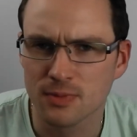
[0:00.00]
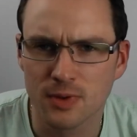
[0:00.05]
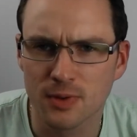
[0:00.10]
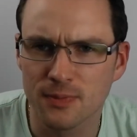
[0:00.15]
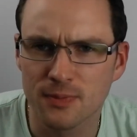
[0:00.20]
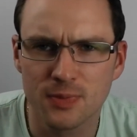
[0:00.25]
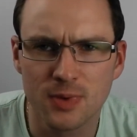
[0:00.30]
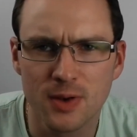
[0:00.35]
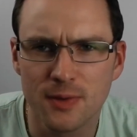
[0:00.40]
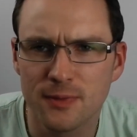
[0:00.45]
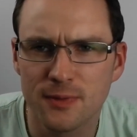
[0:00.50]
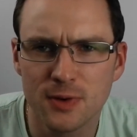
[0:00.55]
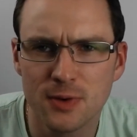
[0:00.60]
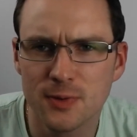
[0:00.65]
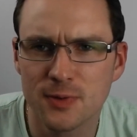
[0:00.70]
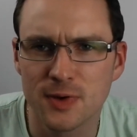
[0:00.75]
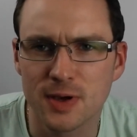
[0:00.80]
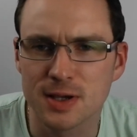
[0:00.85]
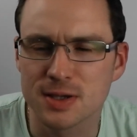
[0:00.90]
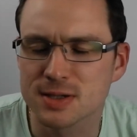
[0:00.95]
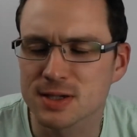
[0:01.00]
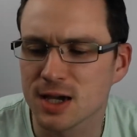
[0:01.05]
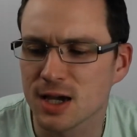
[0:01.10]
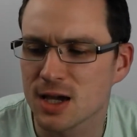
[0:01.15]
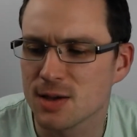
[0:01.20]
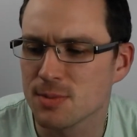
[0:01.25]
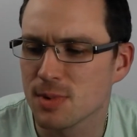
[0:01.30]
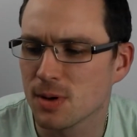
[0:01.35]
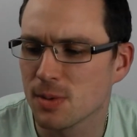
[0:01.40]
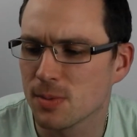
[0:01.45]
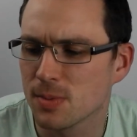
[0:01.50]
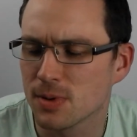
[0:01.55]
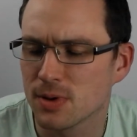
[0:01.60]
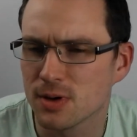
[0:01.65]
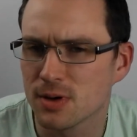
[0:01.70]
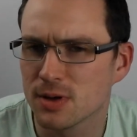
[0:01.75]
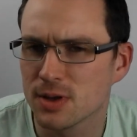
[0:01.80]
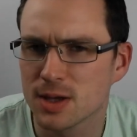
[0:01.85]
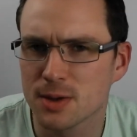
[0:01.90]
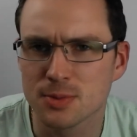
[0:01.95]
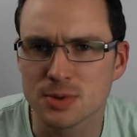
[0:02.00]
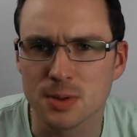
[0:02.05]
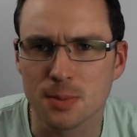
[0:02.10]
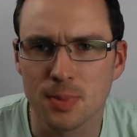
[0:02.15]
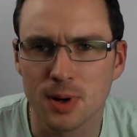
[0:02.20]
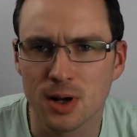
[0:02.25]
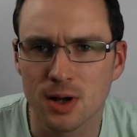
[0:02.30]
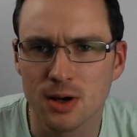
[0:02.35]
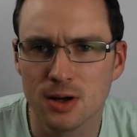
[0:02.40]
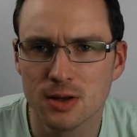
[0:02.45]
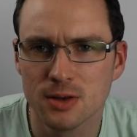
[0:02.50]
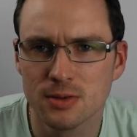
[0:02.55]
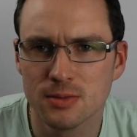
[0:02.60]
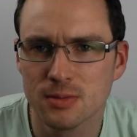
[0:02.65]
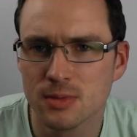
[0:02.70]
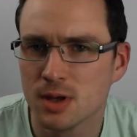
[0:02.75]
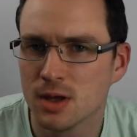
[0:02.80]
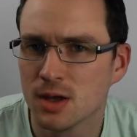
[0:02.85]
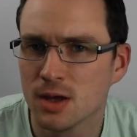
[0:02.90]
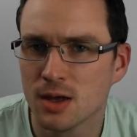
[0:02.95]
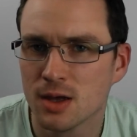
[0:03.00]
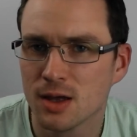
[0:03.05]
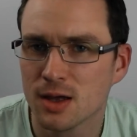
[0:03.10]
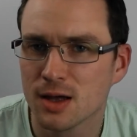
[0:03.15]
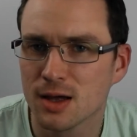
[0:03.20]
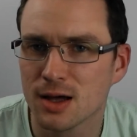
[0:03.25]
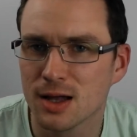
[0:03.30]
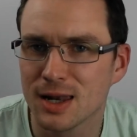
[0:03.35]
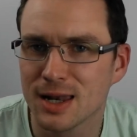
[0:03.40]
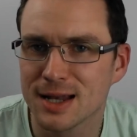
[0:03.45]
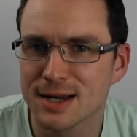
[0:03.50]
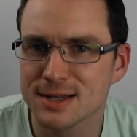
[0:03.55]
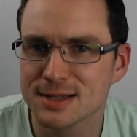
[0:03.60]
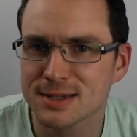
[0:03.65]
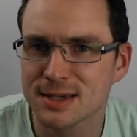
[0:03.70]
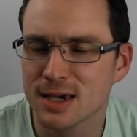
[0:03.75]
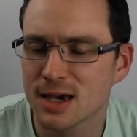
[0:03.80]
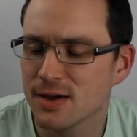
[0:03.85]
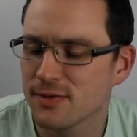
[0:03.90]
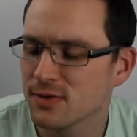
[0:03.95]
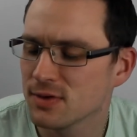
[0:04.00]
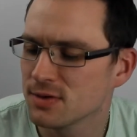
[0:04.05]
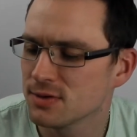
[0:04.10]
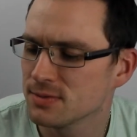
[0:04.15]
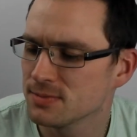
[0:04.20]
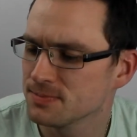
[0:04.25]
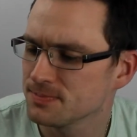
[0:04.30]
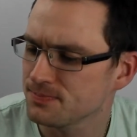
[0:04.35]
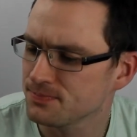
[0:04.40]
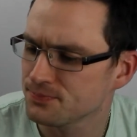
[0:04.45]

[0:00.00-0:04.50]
A few things came up. It was a plant, a ladder to heaven,